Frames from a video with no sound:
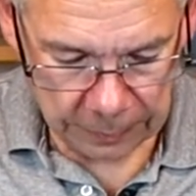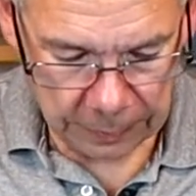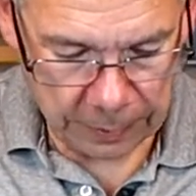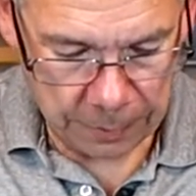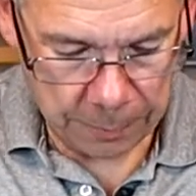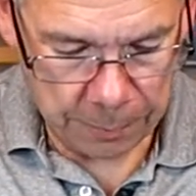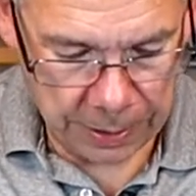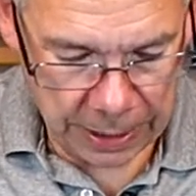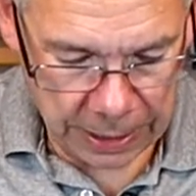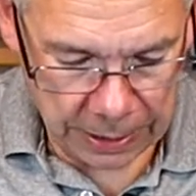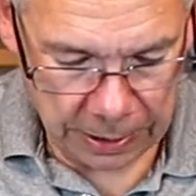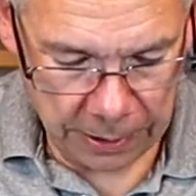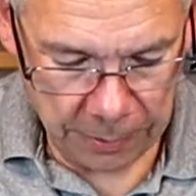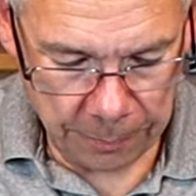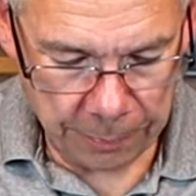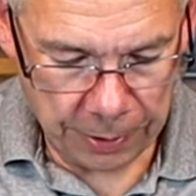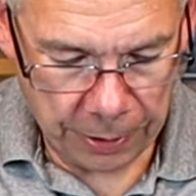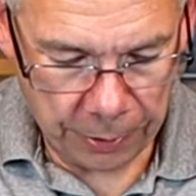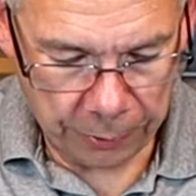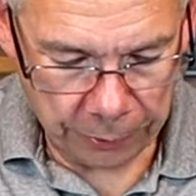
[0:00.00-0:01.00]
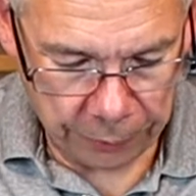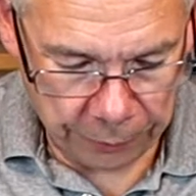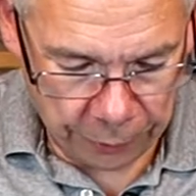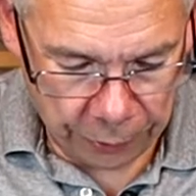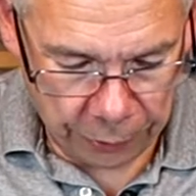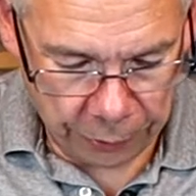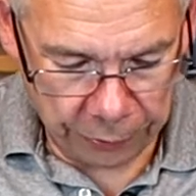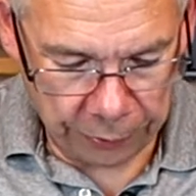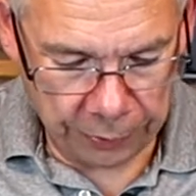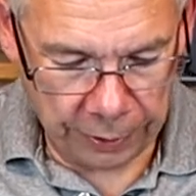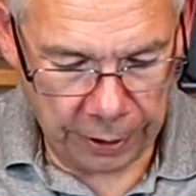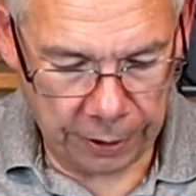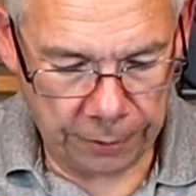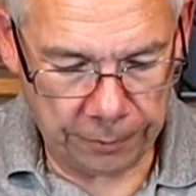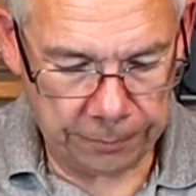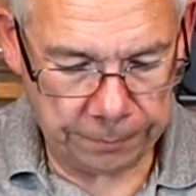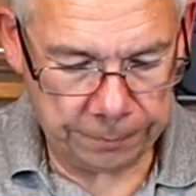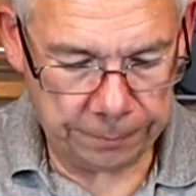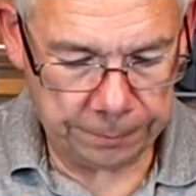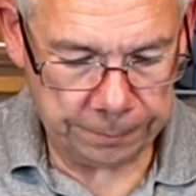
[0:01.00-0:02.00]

The baking powder version here.